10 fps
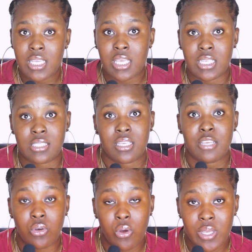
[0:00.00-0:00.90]
thing is
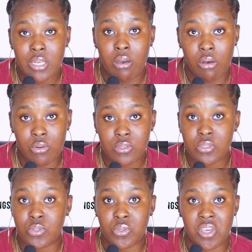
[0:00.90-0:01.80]
going out
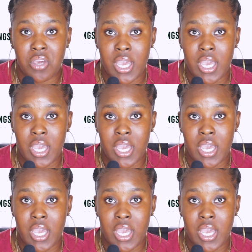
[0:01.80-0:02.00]
to do your